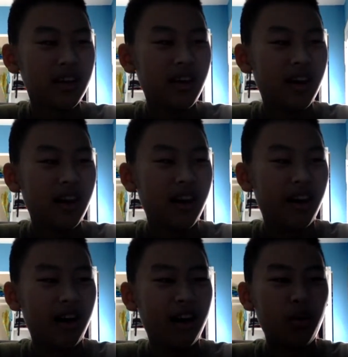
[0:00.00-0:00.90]

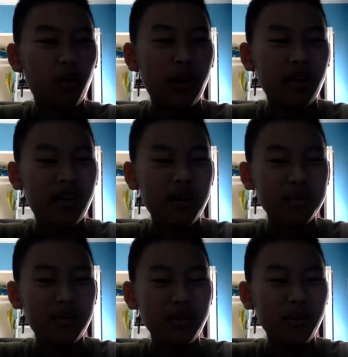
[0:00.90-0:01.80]
Welcome
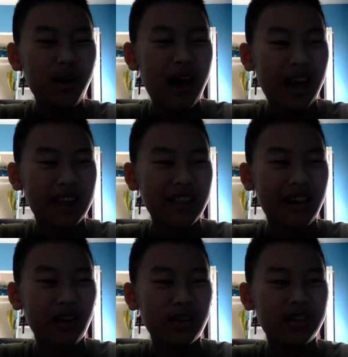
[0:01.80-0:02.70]
to
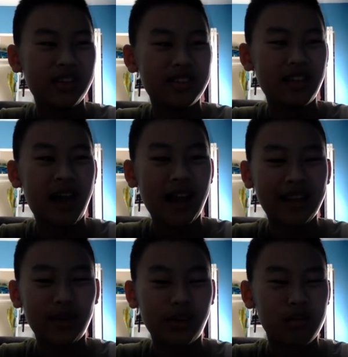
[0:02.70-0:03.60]
iCloud. This is the
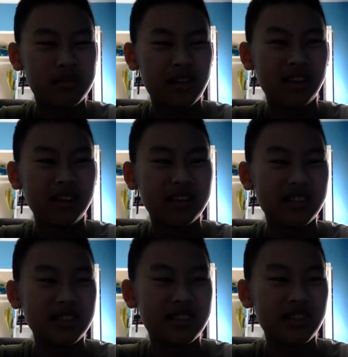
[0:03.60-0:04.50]
iCloud terms and
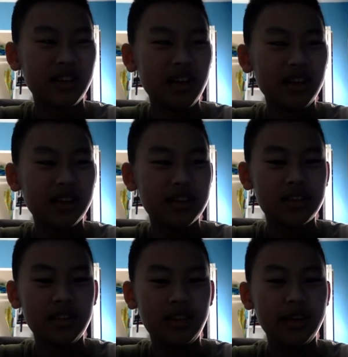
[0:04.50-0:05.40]
conditions.
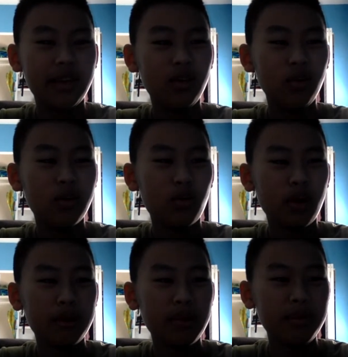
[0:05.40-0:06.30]
This legal
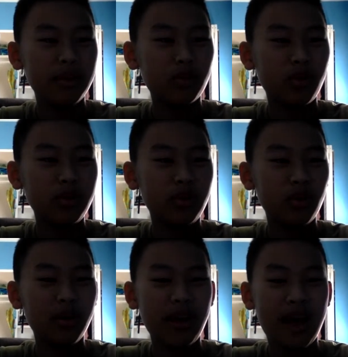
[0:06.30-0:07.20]
agreement between
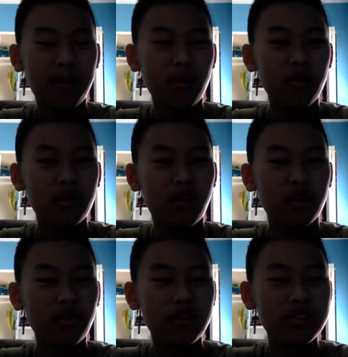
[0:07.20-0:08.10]
you and Apple
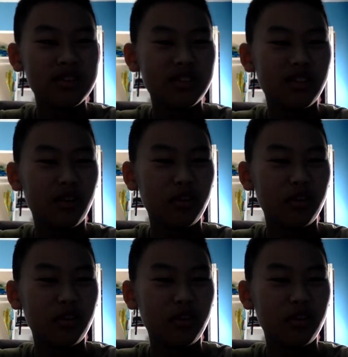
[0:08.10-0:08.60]
governs your